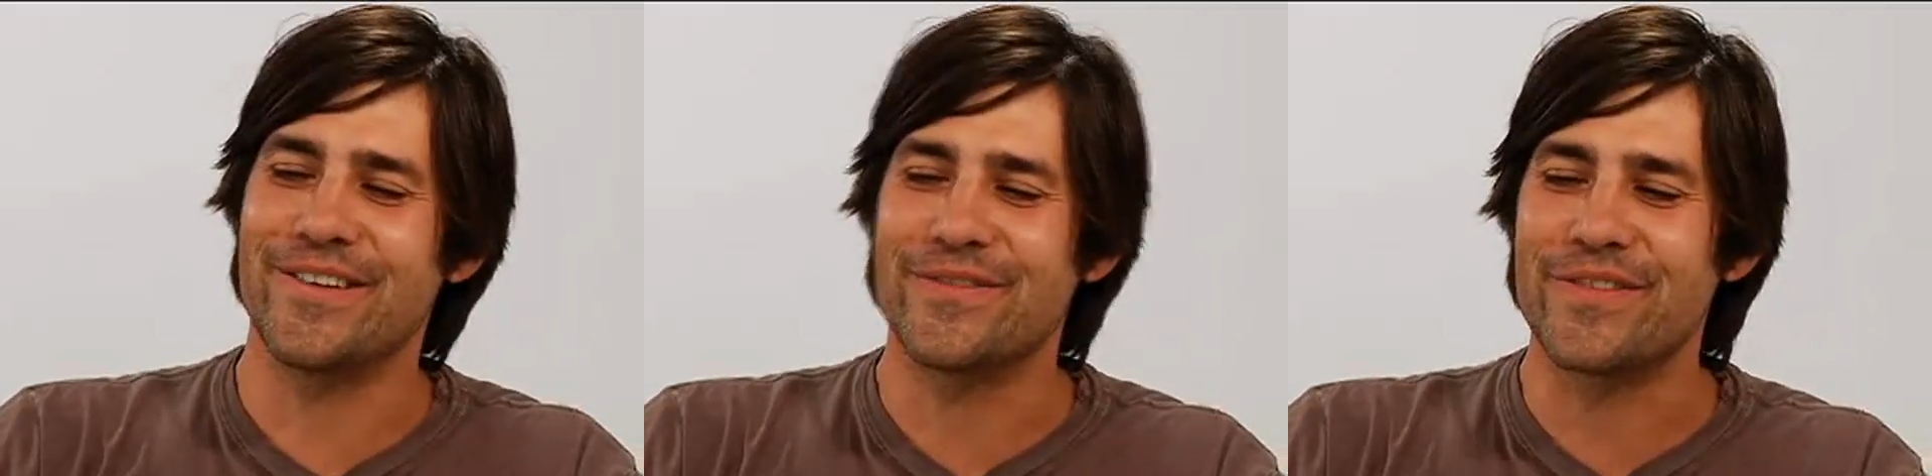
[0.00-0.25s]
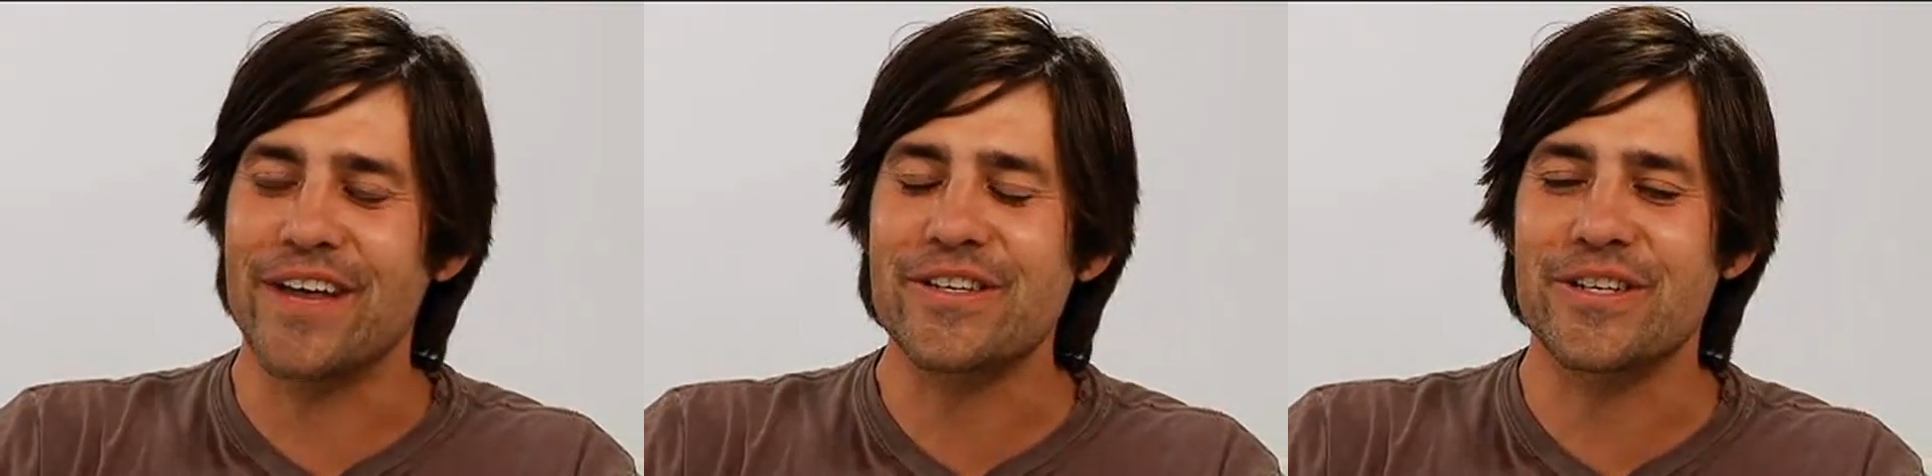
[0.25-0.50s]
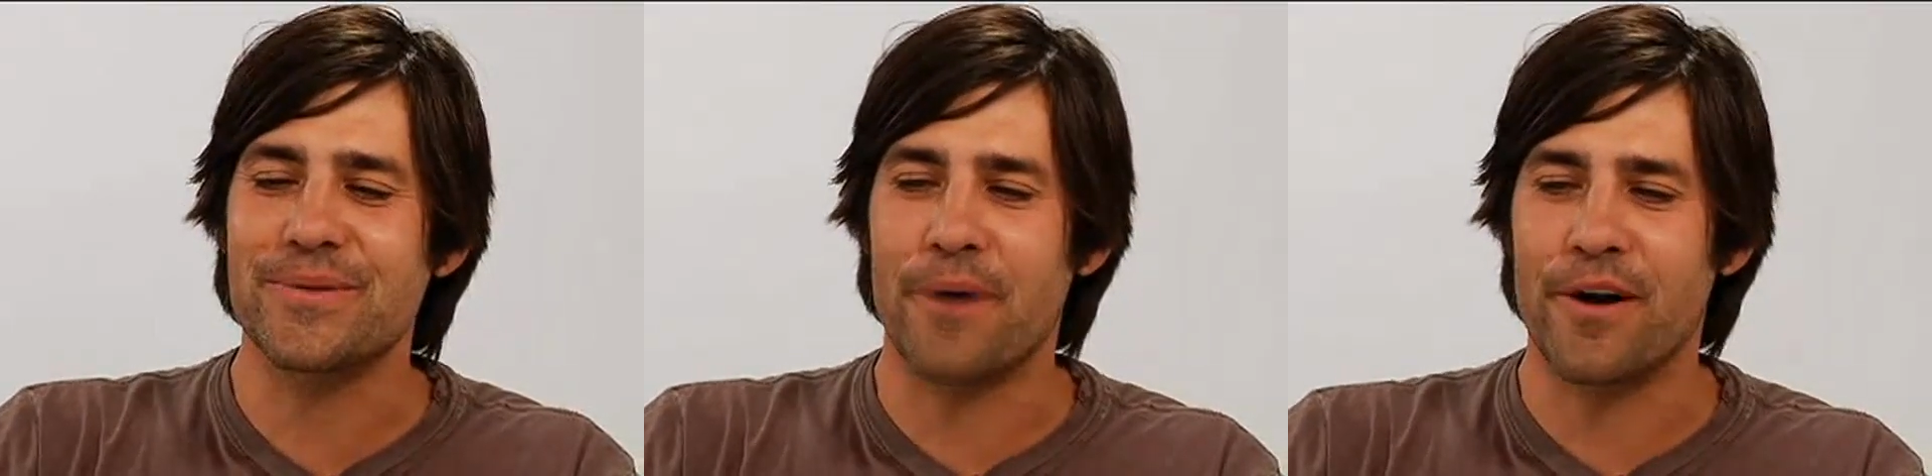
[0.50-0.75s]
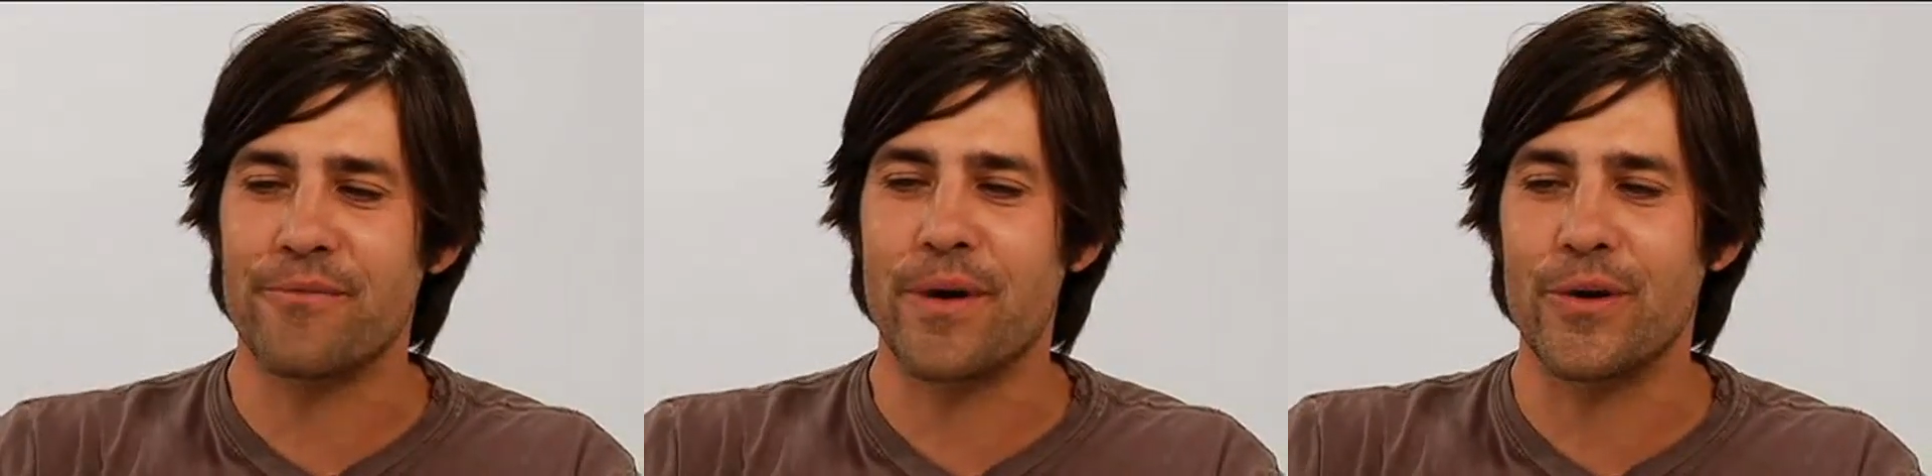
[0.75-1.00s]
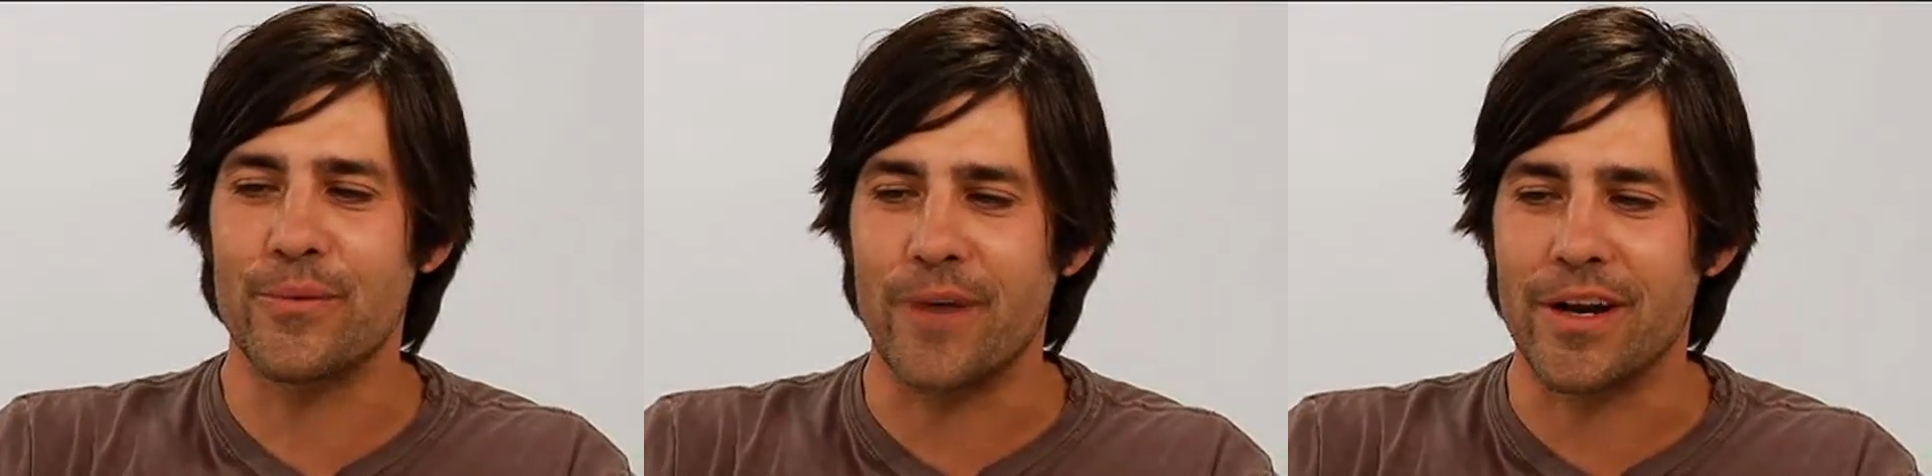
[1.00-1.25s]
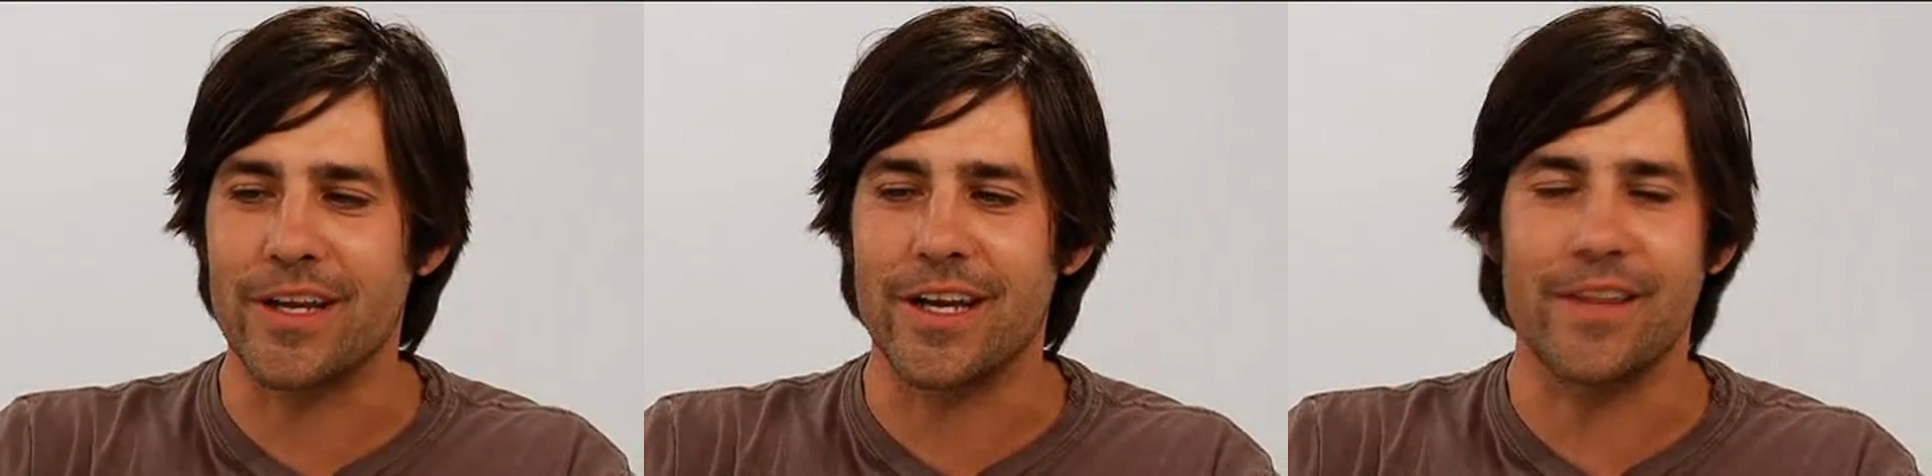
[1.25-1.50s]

invested part of my own money